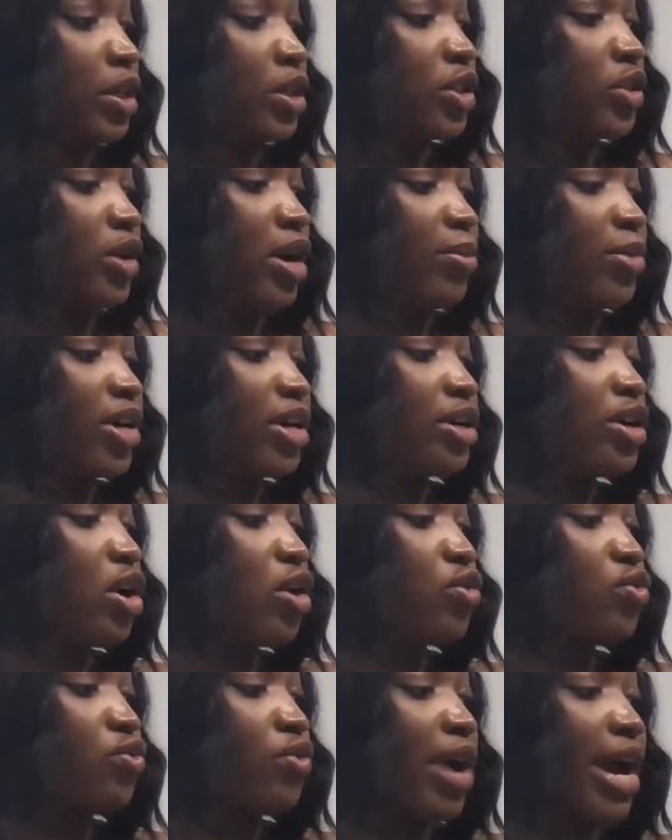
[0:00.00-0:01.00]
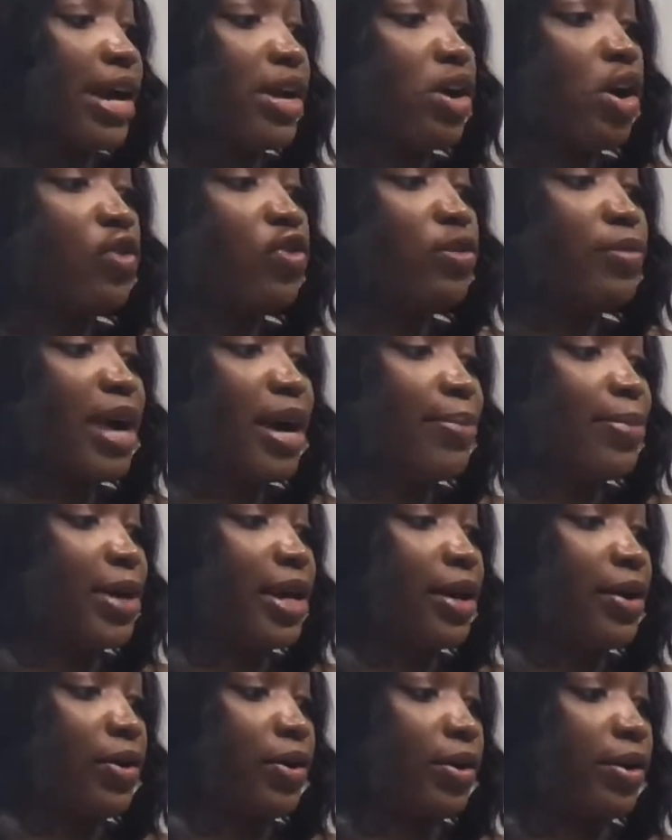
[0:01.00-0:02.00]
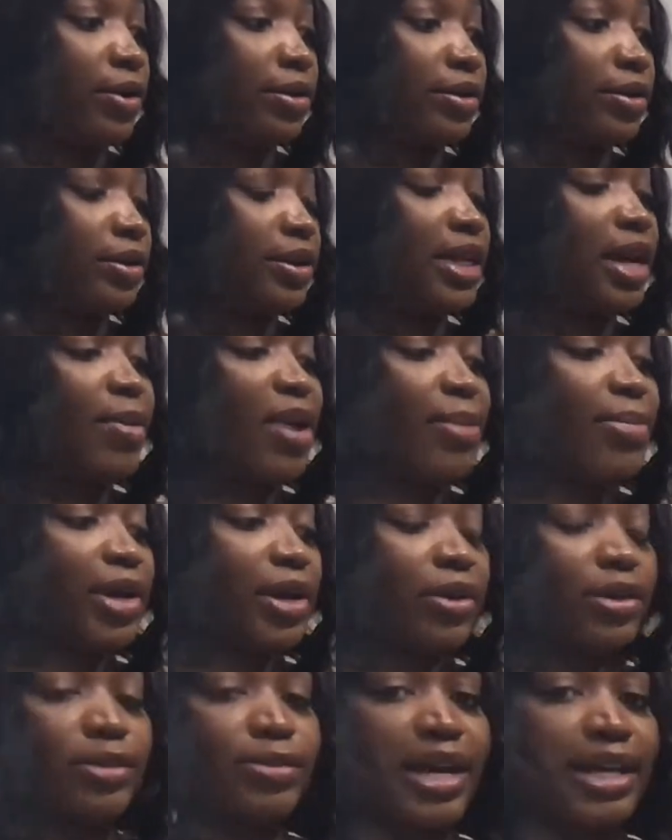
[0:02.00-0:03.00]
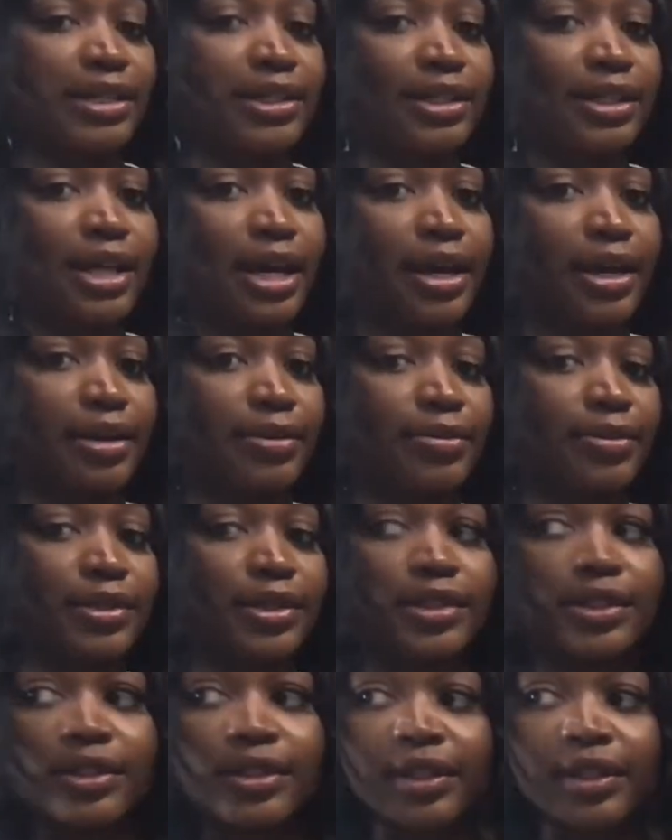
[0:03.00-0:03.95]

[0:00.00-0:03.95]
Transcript: So I'm gonna go right over my petals, not my petals, my stems.